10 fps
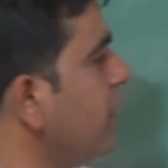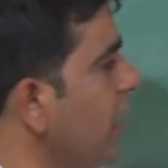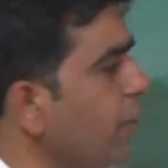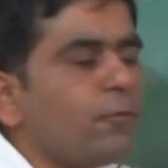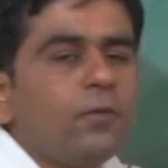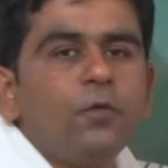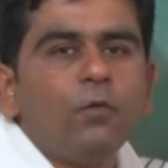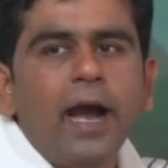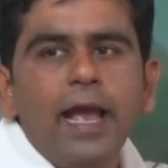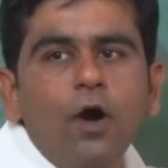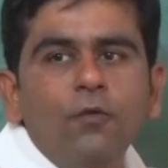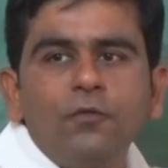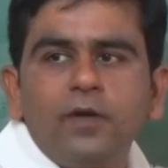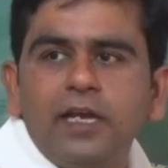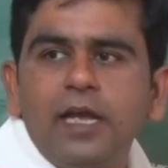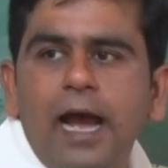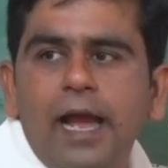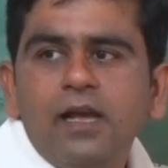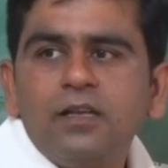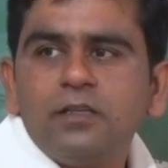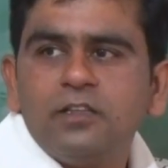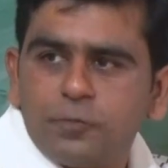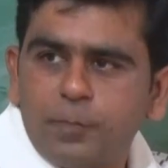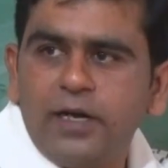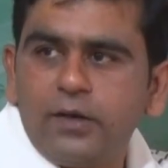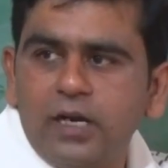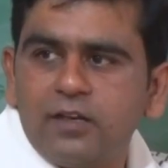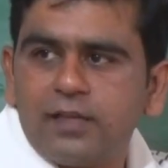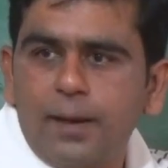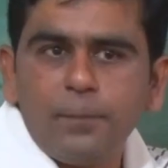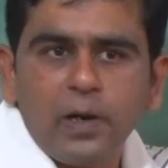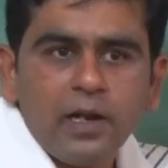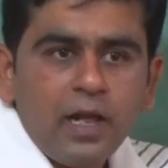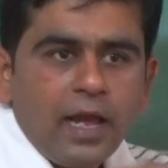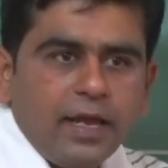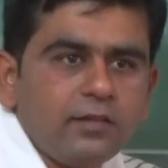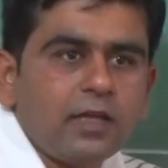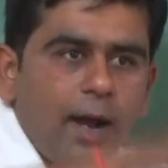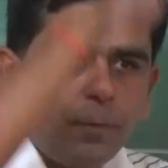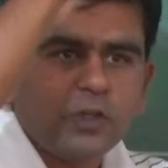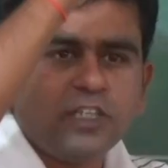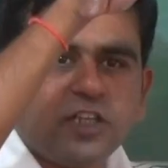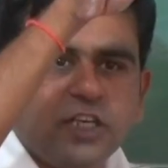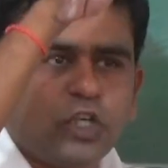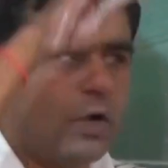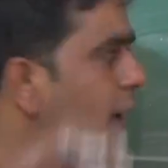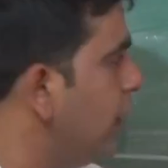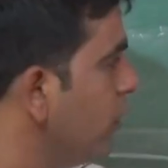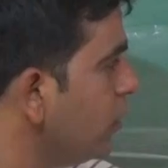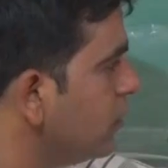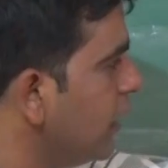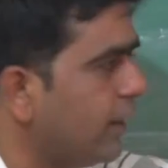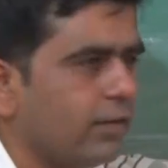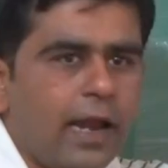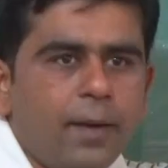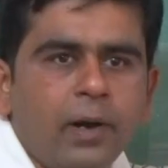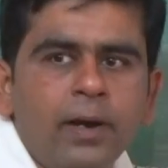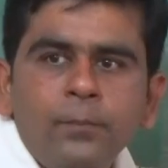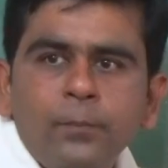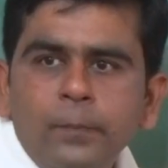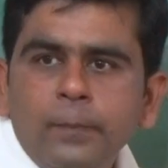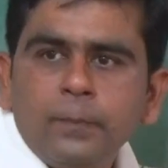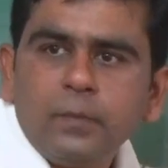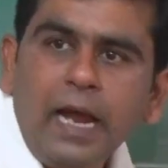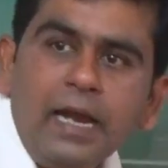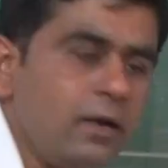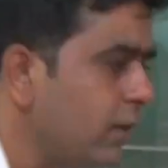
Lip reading: if y of ti, this particular sample, is above the threshold value, that is lambda, then